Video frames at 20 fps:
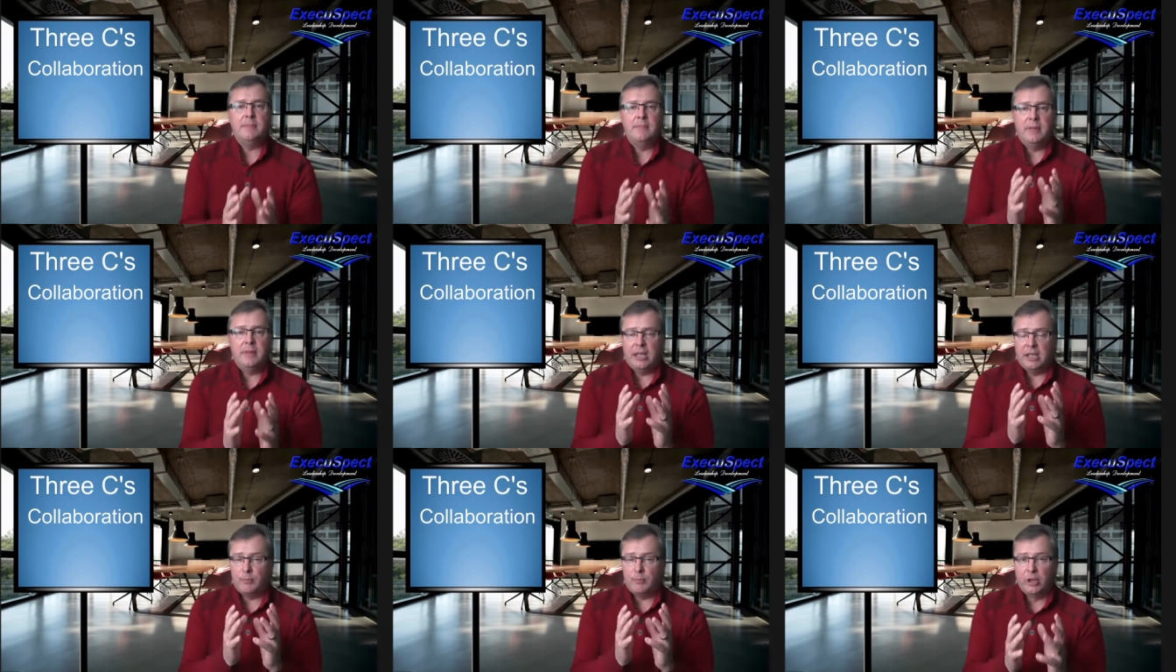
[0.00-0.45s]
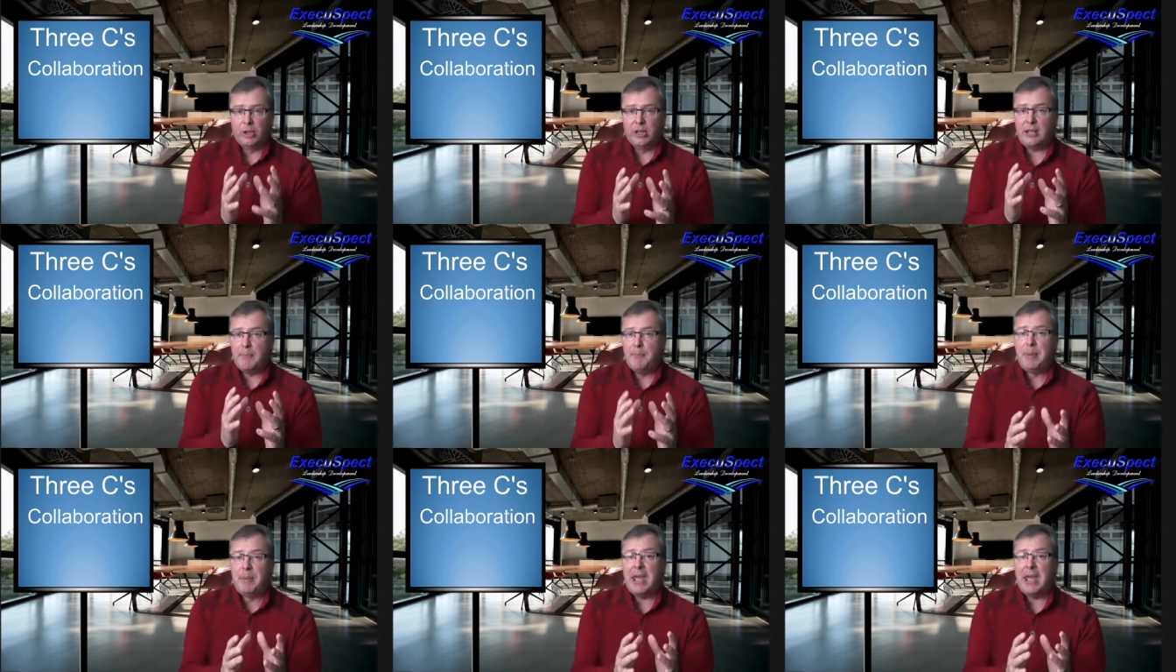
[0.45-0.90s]
it really
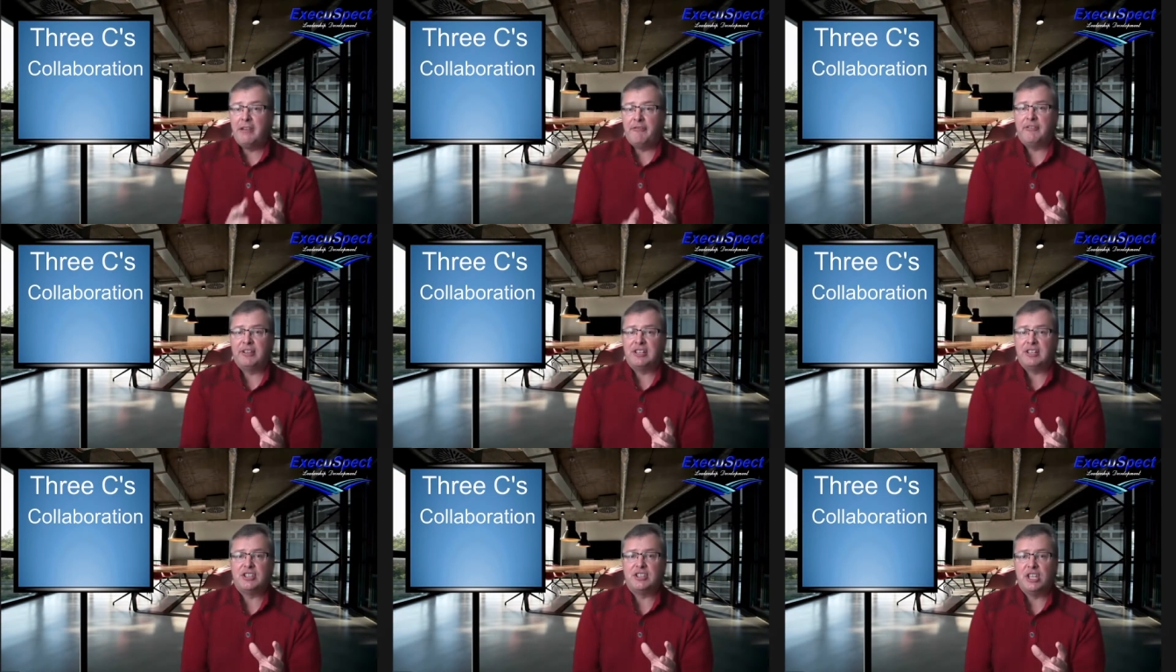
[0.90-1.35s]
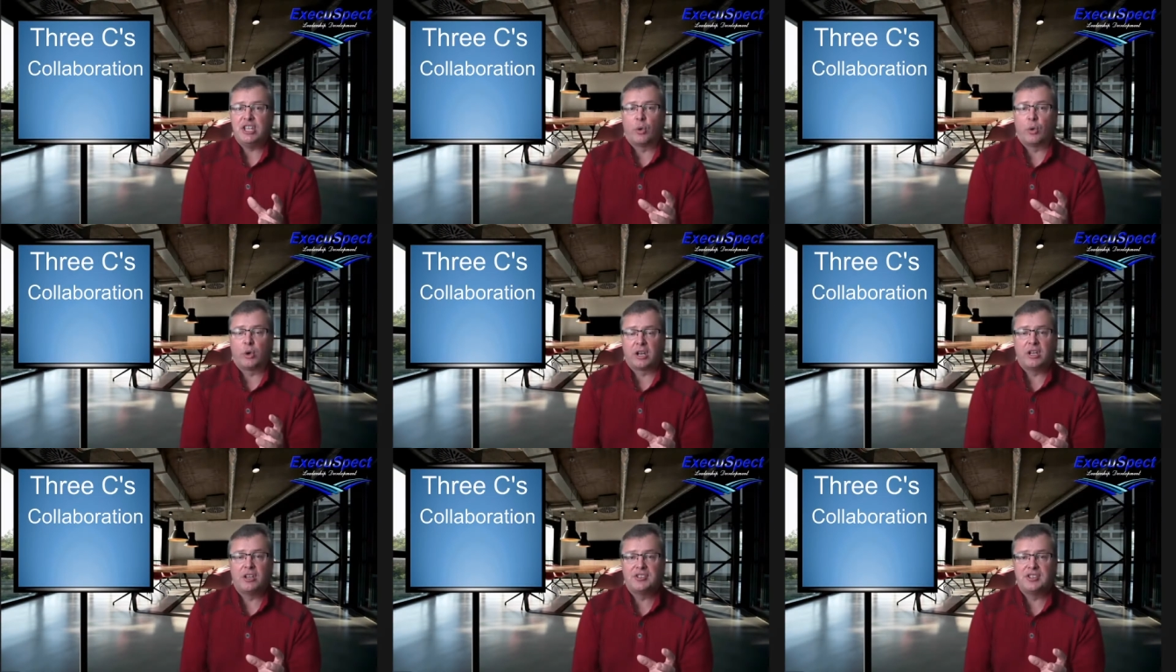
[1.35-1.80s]
benefits the
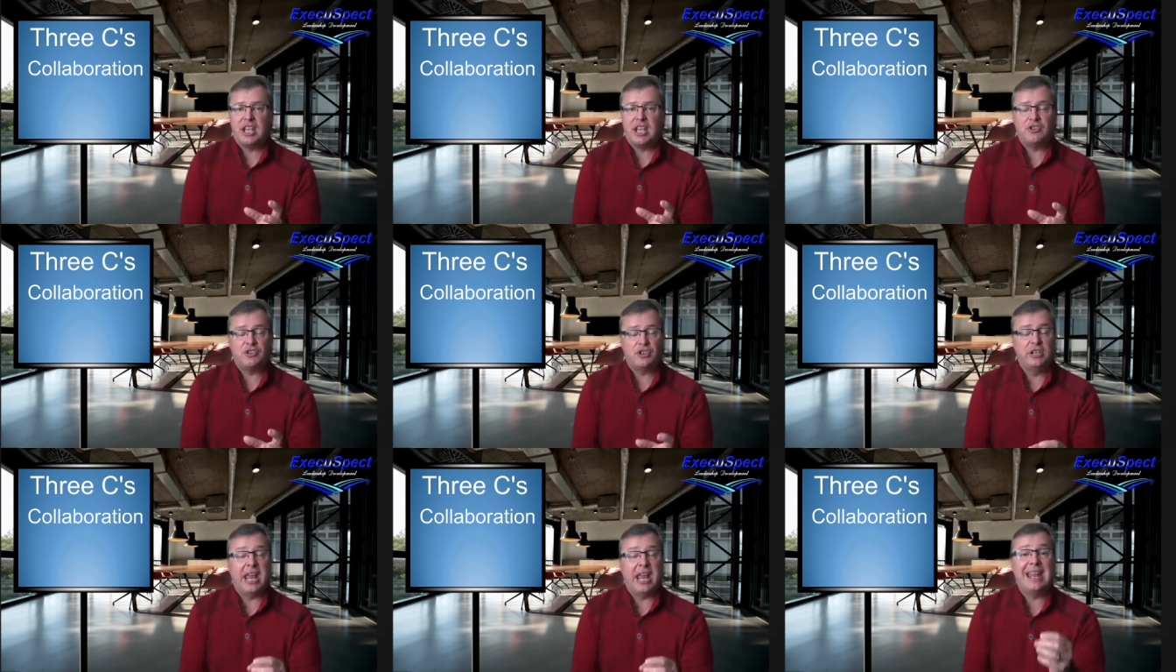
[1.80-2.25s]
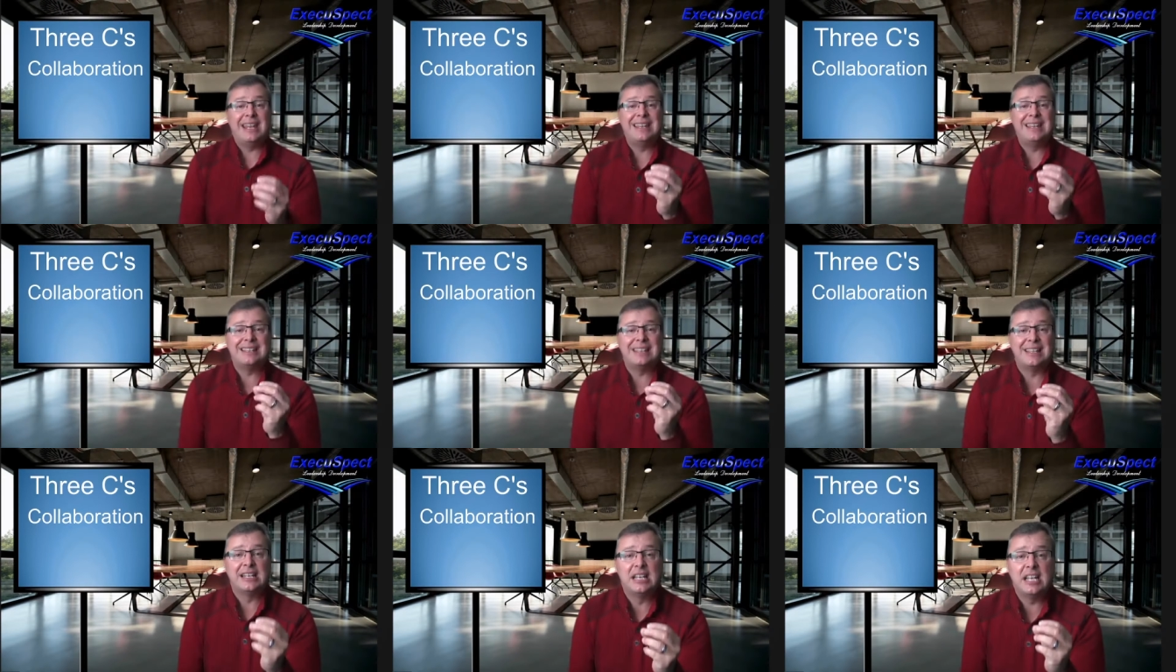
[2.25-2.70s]
organization and is
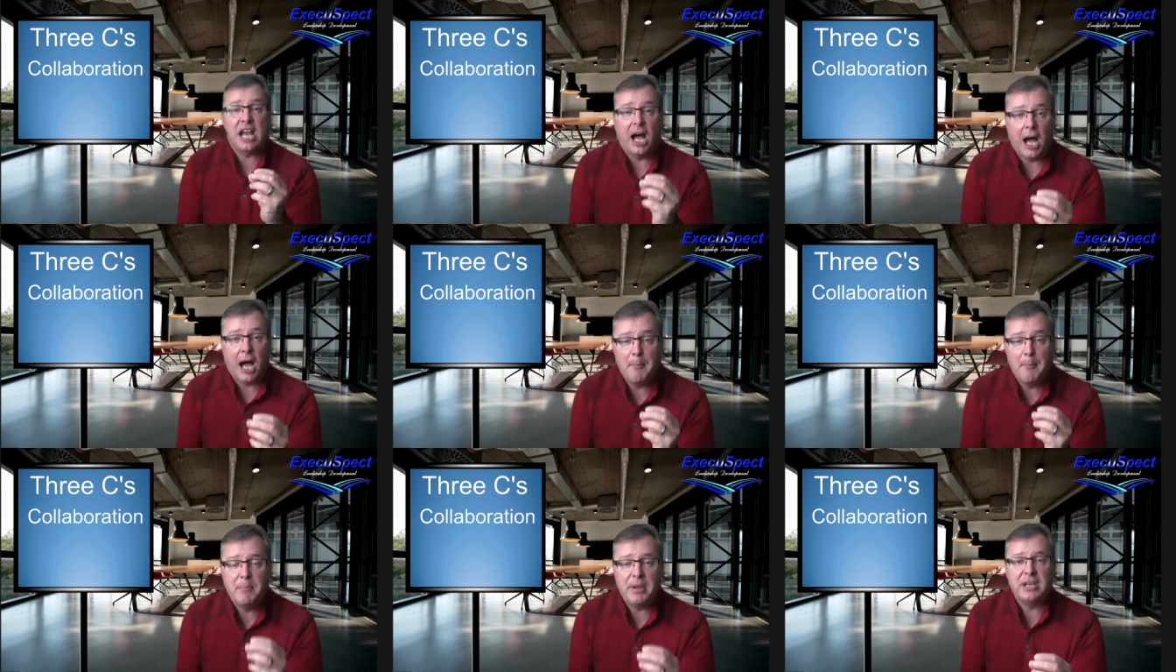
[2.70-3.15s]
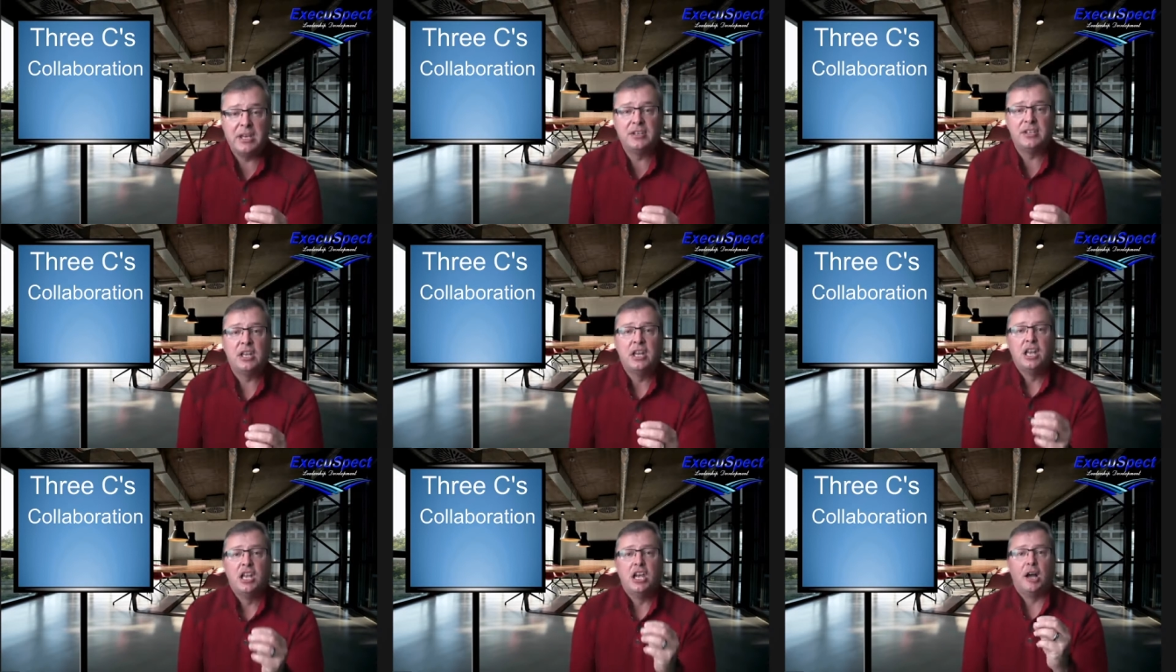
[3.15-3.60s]
incumbent
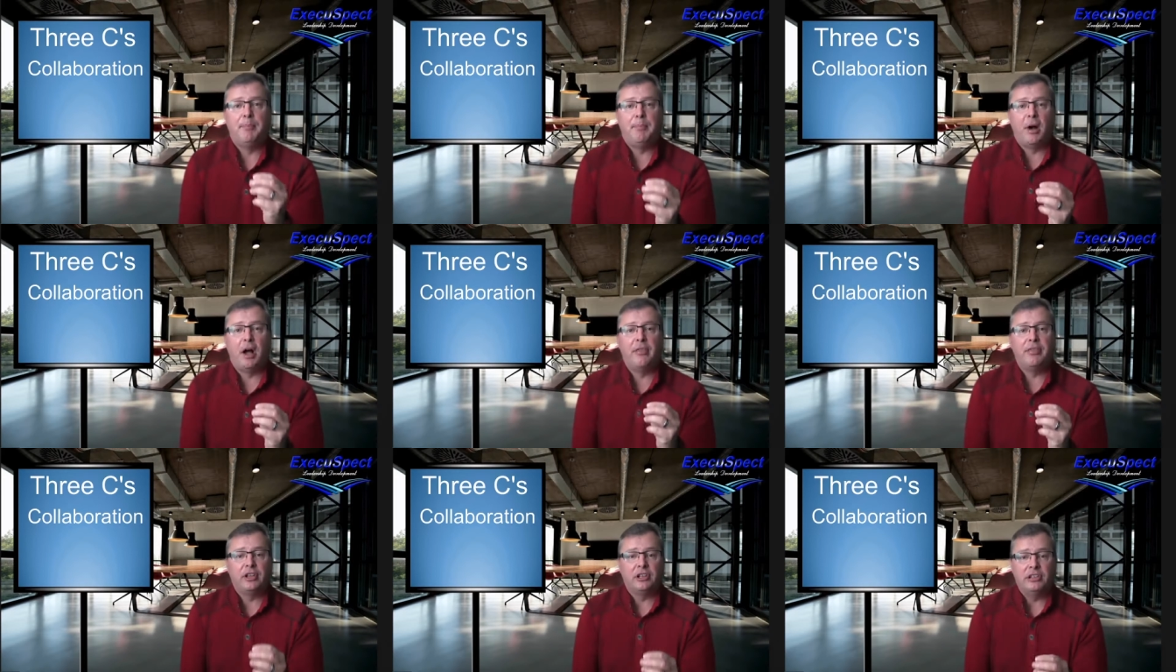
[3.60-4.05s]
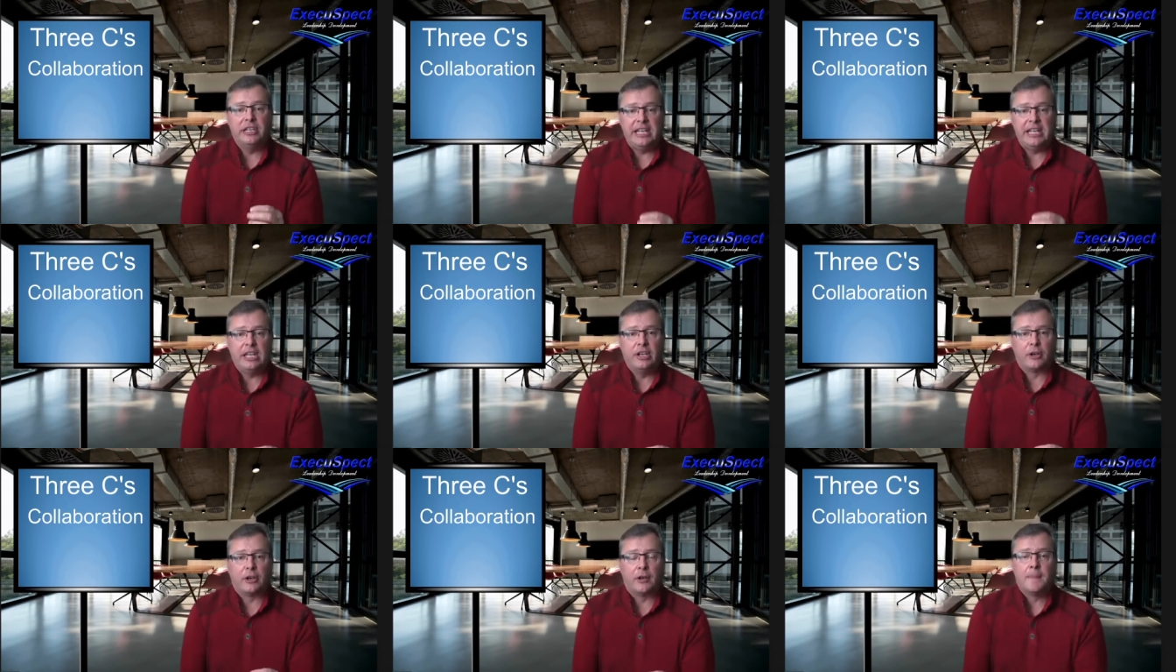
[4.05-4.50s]
upon the
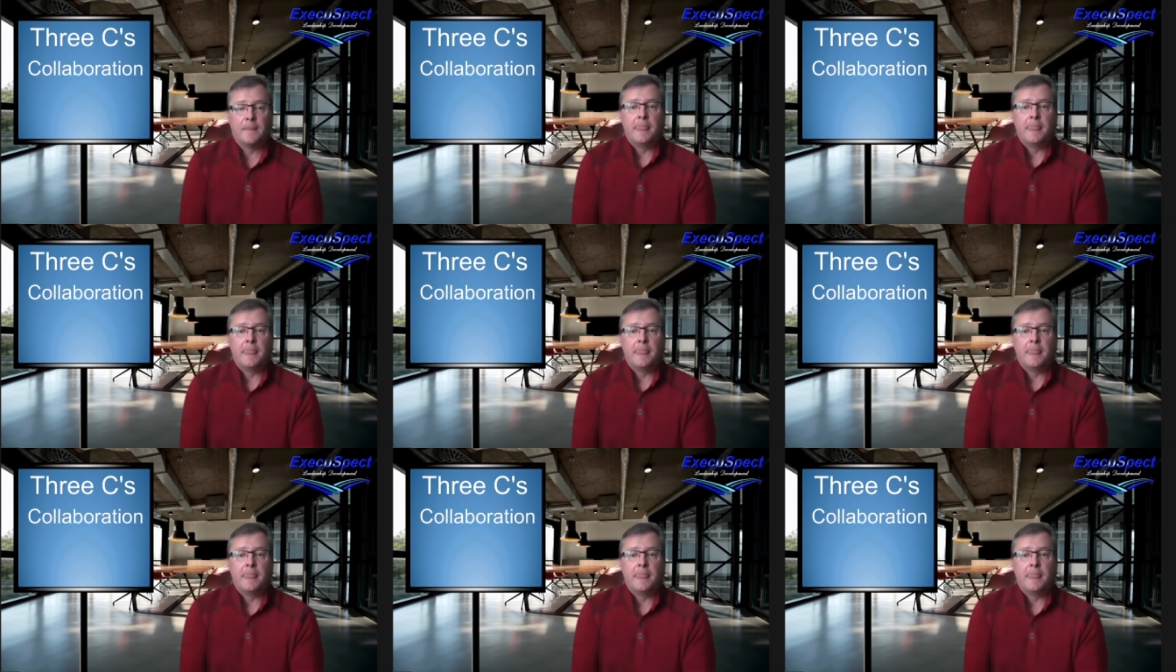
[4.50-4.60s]
leader